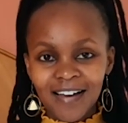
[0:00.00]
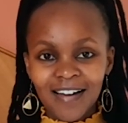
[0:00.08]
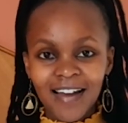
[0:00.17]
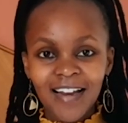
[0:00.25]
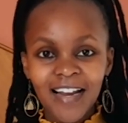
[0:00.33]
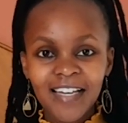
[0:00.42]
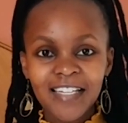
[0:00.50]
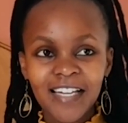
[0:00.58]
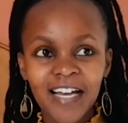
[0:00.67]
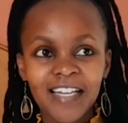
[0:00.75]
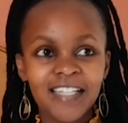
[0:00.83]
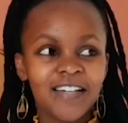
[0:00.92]
Kyla ni
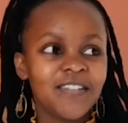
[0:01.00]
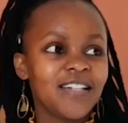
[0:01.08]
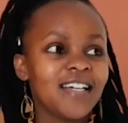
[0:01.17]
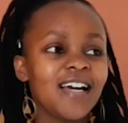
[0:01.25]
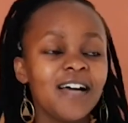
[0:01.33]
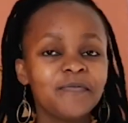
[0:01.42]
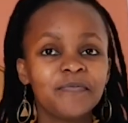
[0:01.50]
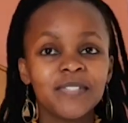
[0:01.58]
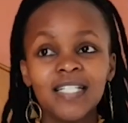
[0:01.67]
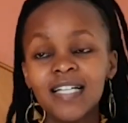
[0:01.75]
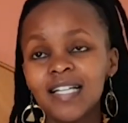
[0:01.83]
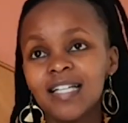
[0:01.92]
nani? I was like,
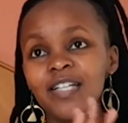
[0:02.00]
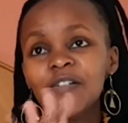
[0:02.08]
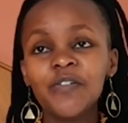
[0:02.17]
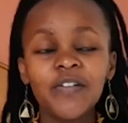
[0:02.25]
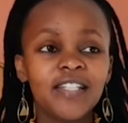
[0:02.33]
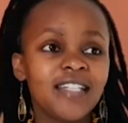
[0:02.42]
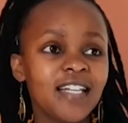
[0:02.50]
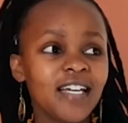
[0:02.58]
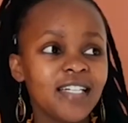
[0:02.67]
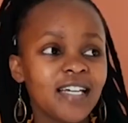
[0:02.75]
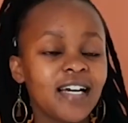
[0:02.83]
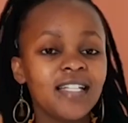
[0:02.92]
it's
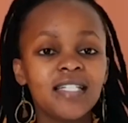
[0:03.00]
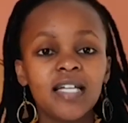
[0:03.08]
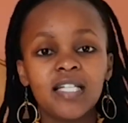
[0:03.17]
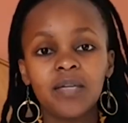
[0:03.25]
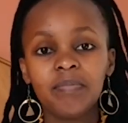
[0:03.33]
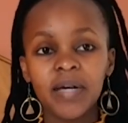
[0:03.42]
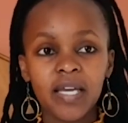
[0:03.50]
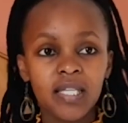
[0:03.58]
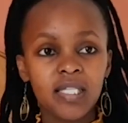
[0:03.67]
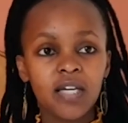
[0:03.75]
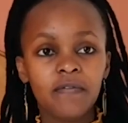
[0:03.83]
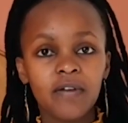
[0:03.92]
late, I can't start unpacking
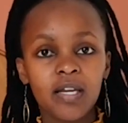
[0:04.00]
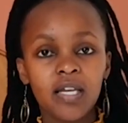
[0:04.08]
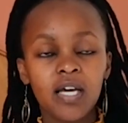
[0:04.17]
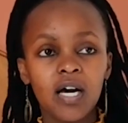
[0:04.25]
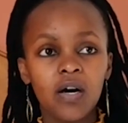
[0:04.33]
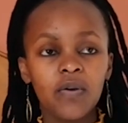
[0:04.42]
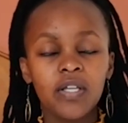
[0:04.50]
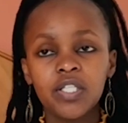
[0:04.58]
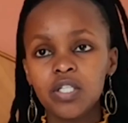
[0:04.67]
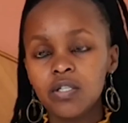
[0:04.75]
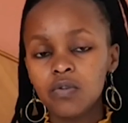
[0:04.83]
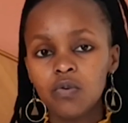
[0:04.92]
stuff right now, let's
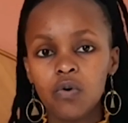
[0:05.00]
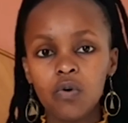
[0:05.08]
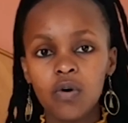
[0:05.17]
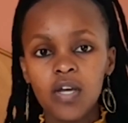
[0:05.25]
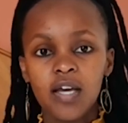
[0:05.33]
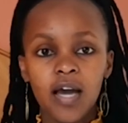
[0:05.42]
just go,